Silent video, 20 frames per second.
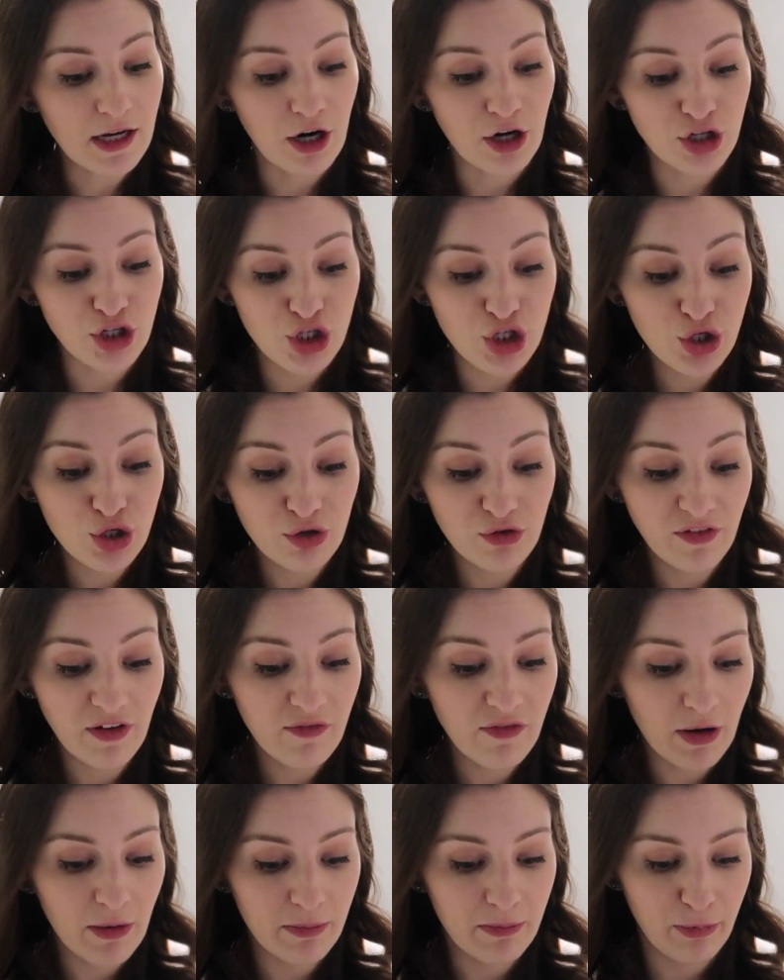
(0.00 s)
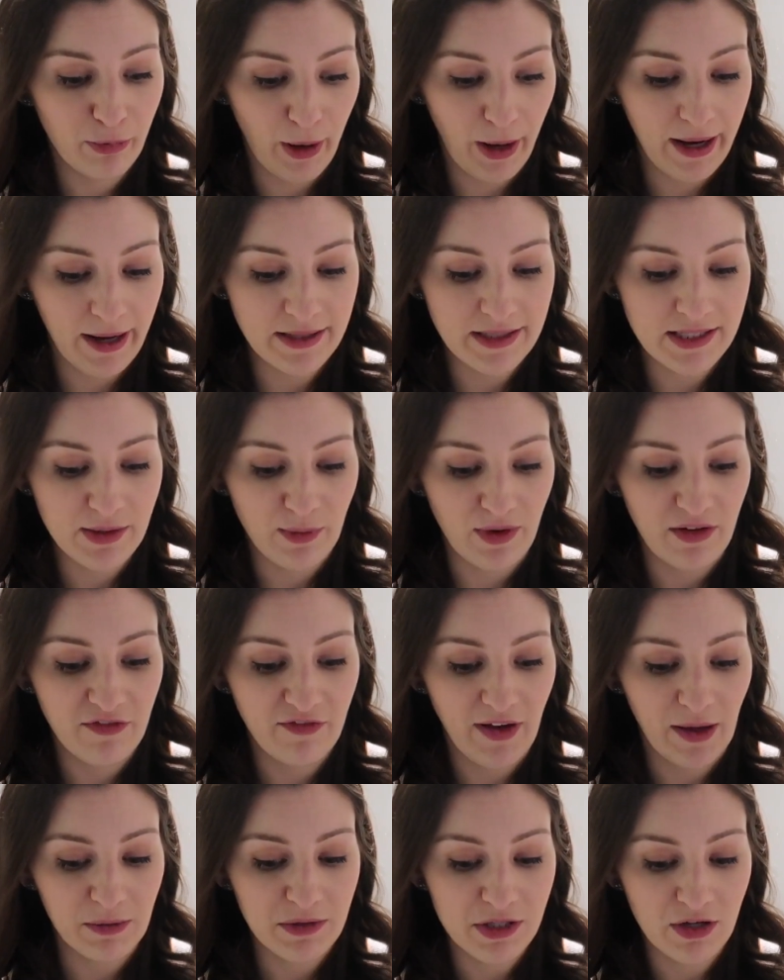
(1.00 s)
Our two favorite brands that we've
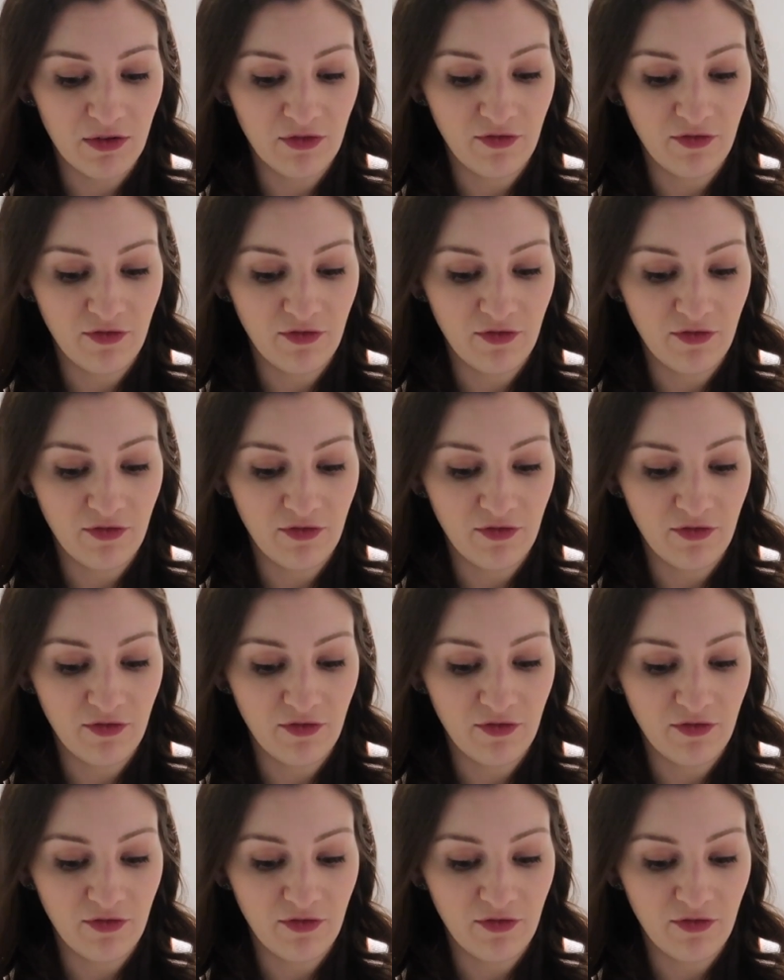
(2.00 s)
found so